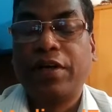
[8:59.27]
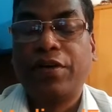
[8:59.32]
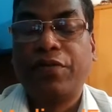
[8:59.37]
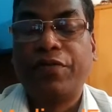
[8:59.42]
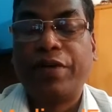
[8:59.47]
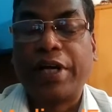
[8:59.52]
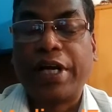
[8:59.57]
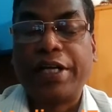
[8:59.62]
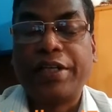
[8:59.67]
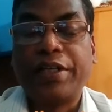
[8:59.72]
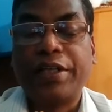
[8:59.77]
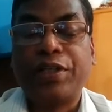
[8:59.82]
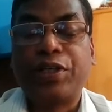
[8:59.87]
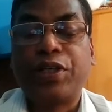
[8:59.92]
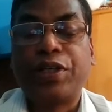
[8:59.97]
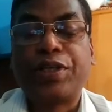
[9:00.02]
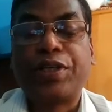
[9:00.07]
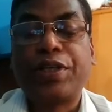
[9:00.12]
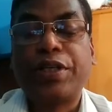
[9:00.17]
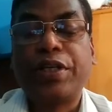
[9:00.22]
whereas the
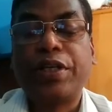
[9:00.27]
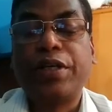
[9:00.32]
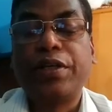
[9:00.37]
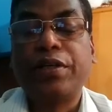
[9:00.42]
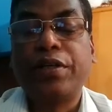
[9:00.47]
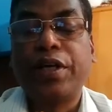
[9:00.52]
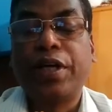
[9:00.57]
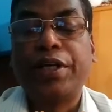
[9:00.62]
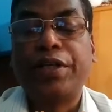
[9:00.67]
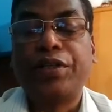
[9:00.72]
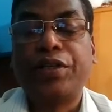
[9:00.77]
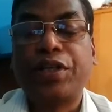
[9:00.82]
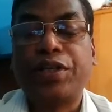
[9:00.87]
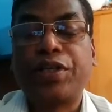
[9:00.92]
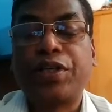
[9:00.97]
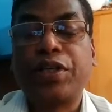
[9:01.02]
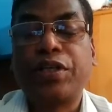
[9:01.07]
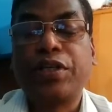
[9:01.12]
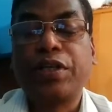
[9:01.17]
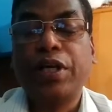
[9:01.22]

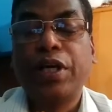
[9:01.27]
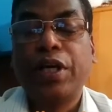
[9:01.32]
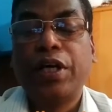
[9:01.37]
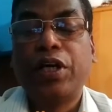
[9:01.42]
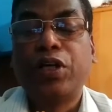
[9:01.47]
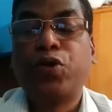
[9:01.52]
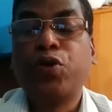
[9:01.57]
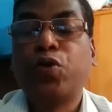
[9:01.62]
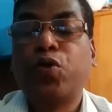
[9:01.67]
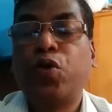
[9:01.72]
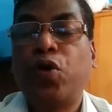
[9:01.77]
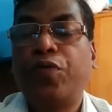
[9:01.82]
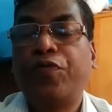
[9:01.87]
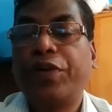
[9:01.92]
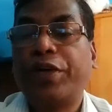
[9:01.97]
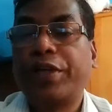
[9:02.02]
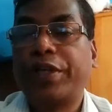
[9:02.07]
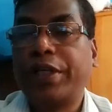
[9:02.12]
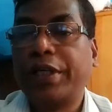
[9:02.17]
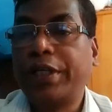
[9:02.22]
Justin took
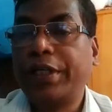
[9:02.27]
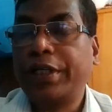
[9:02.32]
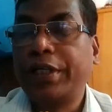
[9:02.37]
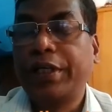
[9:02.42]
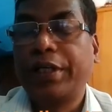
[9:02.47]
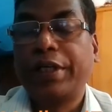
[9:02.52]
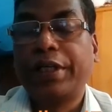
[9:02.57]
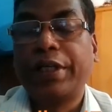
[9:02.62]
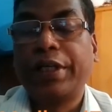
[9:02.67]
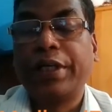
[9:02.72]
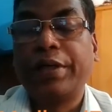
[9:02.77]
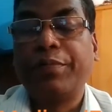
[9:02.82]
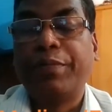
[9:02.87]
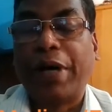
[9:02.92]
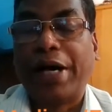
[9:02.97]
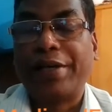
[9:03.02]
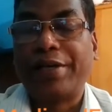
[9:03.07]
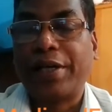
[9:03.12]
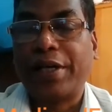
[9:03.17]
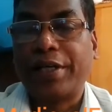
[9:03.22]
over the
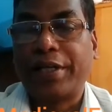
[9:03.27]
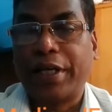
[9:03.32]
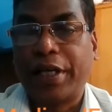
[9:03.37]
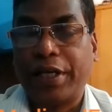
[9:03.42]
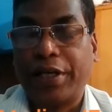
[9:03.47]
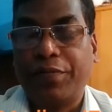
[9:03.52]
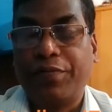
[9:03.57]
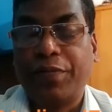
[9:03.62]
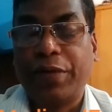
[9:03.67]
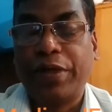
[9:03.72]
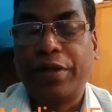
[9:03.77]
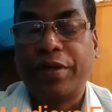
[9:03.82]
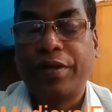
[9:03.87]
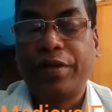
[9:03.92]
Byzantine Empire.